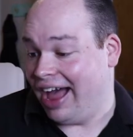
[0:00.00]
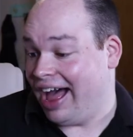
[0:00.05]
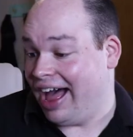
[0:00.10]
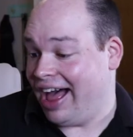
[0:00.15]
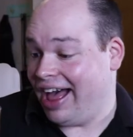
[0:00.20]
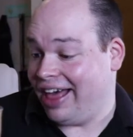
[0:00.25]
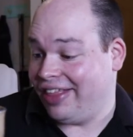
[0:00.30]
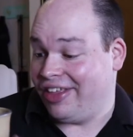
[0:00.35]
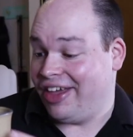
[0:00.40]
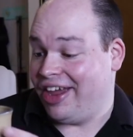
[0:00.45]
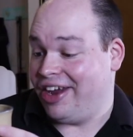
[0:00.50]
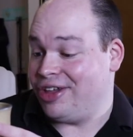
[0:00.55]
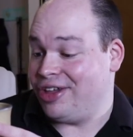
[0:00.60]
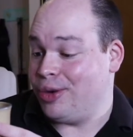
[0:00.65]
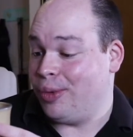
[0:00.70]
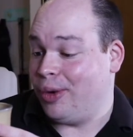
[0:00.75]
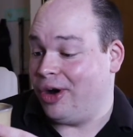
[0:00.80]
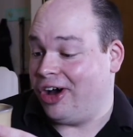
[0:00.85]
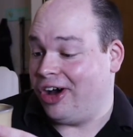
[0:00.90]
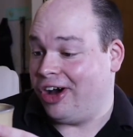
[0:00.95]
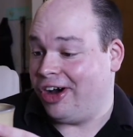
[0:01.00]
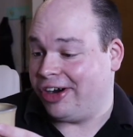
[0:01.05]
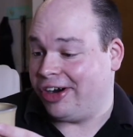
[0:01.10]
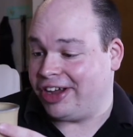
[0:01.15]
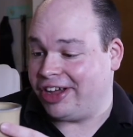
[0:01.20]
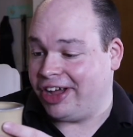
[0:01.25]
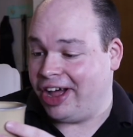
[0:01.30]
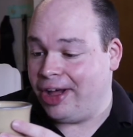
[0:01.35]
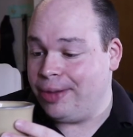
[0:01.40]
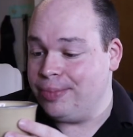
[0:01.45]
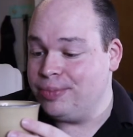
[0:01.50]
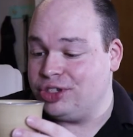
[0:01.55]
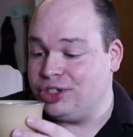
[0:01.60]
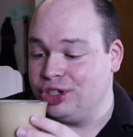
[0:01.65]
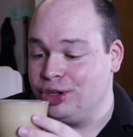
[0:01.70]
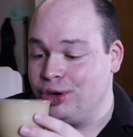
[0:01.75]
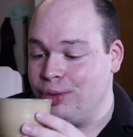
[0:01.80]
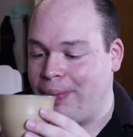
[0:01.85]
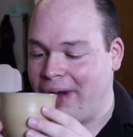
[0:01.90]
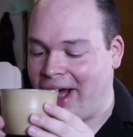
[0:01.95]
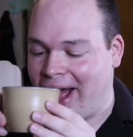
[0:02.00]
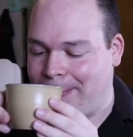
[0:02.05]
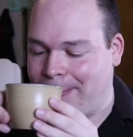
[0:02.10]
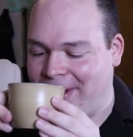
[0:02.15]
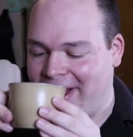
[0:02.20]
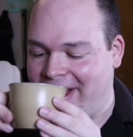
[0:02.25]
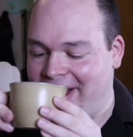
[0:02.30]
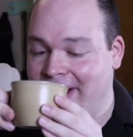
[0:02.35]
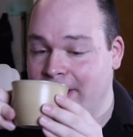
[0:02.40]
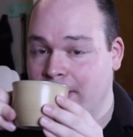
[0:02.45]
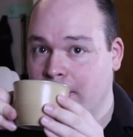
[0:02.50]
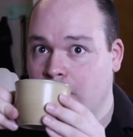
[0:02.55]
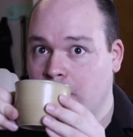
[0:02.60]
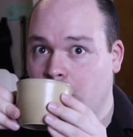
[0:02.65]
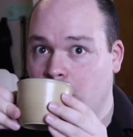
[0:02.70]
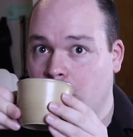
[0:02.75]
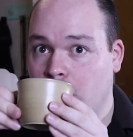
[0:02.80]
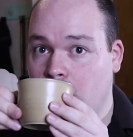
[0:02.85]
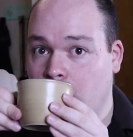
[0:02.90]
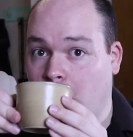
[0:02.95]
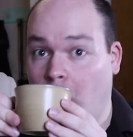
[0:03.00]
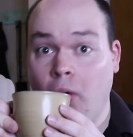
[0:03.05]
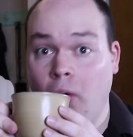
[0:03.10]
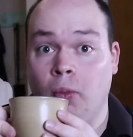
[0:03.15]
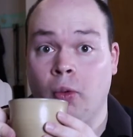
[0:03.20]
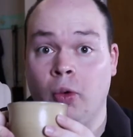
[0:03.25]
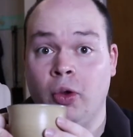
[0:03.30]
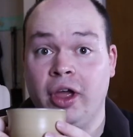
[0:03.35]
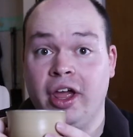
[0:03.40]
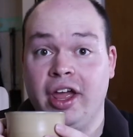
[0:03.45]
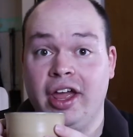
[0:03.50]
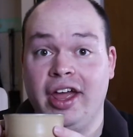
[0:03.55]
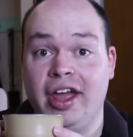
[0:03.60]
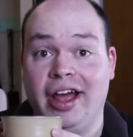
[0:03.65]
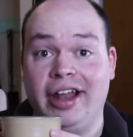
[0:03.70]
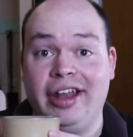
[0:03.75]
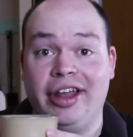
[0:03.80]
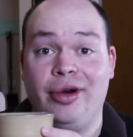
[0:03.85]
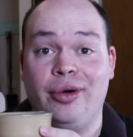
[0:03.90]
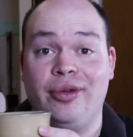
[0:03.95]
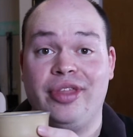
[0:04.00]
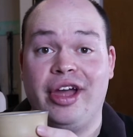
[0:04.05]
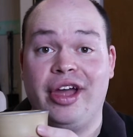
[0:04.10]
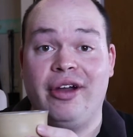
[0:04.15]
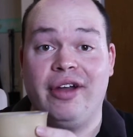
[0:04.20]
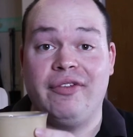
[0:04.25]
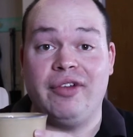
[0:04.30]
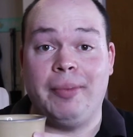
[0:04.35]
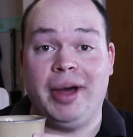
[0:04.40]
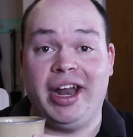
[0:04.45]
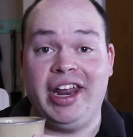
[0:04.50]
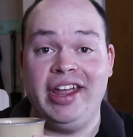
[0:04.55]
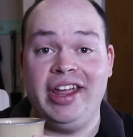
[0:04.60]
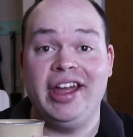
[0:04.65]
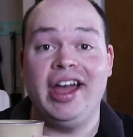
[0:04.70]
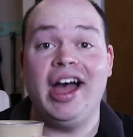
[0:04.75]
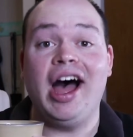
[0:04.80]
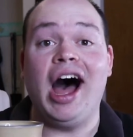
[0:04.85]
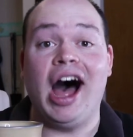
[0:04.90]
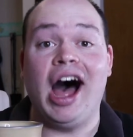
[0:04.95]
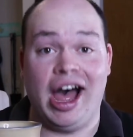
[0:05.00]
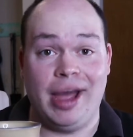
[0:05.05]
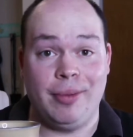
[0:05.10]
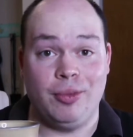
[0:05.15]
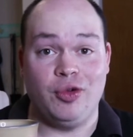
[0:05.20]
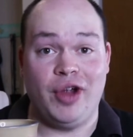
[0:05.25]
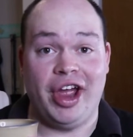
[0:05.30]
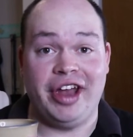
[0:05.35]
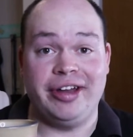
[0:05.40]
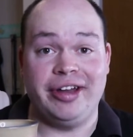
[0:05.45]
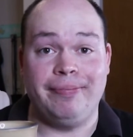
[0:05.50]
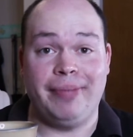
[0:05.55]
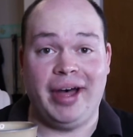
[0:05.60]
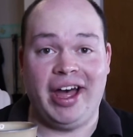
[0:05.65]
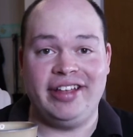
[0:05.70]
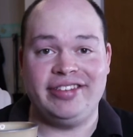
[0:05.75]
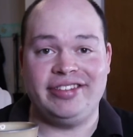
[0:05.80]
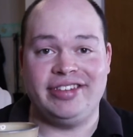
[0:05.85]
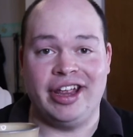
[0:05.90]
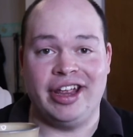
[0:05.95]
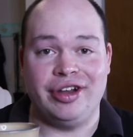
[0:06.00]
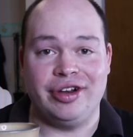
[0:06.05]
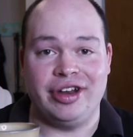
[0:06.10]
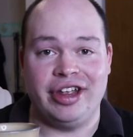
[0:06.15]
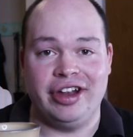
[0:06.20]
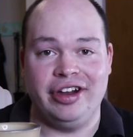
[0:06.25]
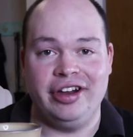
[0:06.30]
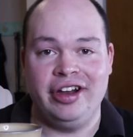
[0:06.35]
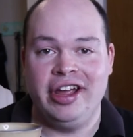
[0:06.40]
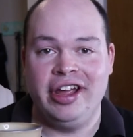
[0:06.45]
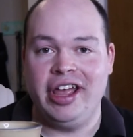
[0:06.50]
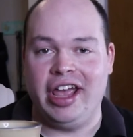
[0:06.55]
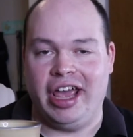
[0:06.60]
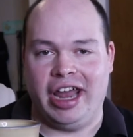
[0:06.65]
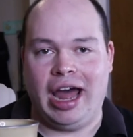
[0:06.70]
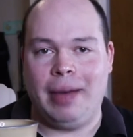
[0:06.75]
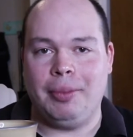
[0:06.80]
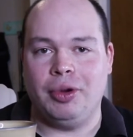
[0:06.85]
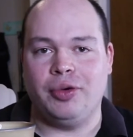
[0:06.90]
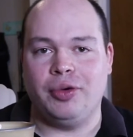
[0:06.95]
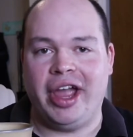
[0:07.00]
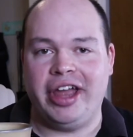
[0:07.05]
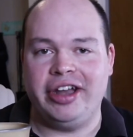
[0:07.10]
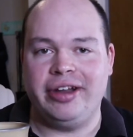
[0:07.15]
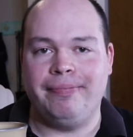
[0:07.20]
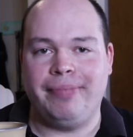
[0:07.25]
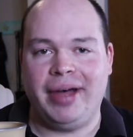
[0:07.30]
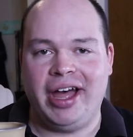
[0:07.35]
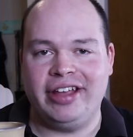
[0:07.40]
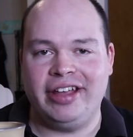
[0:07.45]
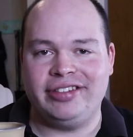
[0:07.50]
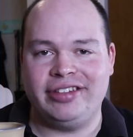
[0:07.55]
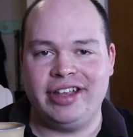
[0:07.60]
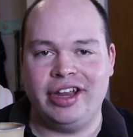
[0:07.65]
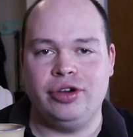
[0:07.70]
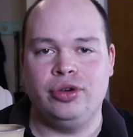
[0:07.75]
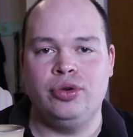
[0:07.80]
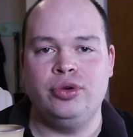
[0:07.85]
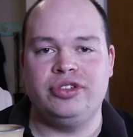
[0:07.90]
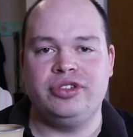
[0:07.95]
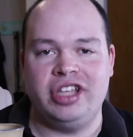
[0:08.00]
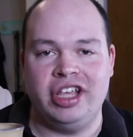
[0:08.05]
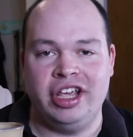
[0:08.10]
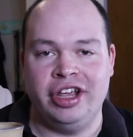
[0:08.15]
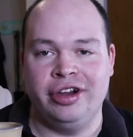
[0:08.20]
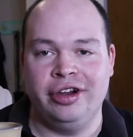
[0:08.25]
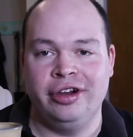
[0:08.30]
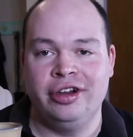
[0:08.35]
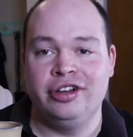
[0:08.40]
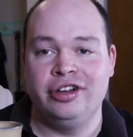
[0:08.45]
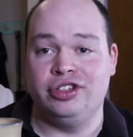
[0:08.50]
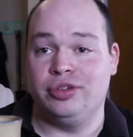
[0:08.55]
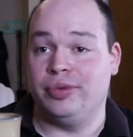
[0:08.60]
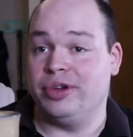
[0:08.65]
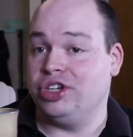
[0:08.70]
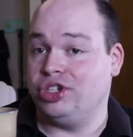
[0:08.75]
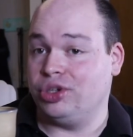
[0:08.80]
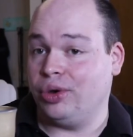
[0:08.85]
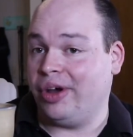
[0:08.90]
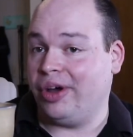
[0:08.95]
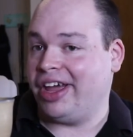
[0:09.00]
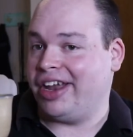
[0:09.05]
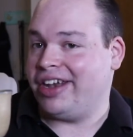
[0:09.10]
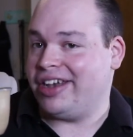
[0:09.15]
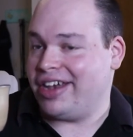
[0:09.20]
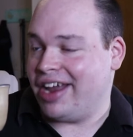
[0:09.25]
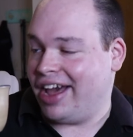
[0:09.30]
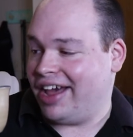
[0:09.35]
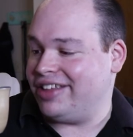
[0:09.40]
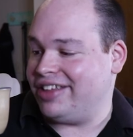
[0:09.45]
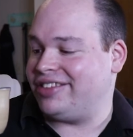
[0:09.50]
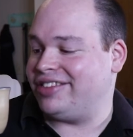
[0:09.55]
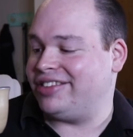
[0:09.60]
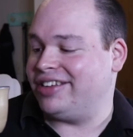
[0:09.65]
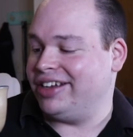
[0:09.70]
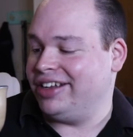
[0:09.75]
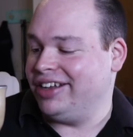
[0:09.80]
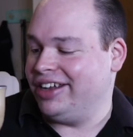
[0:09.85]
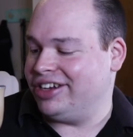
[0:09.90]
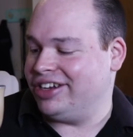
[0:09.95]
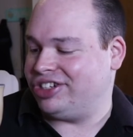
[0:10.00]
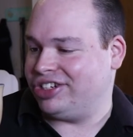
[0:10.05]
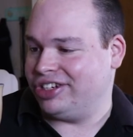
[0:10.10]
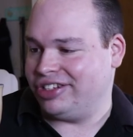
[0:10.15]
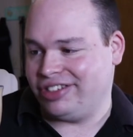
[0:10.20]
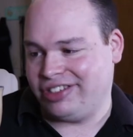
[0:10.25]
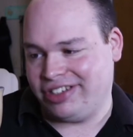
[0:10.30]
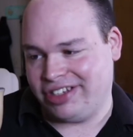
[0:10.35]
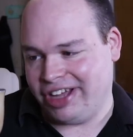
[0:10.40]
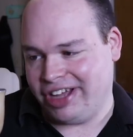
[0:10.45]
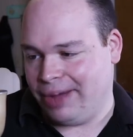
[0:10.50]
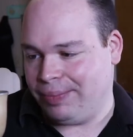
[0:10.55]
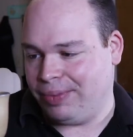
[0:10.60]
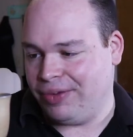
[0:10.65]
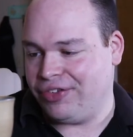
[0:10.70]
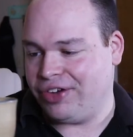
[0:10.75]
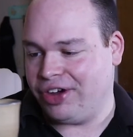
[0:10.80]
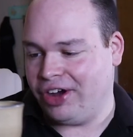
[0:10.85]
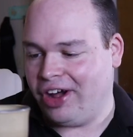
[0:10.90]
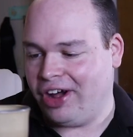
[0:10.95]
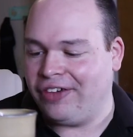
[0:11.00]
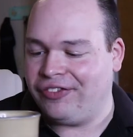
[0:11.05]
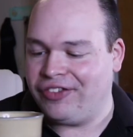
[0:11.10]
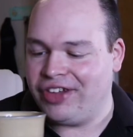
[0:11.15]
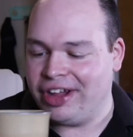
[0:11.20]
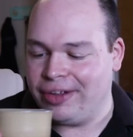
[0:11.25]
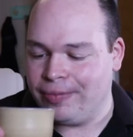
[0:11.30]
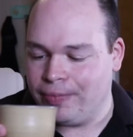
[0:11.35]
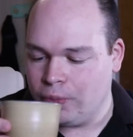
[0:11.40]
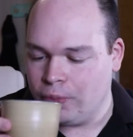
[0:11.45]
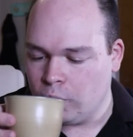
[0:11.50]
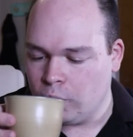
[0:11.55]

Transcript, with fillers: Ah, there you are. Come to Papa. Oh, hello there, everybody. I'm Random Bystander here, and I'm a random bystander who's here to enjoy a nice, delicious cup of coffee.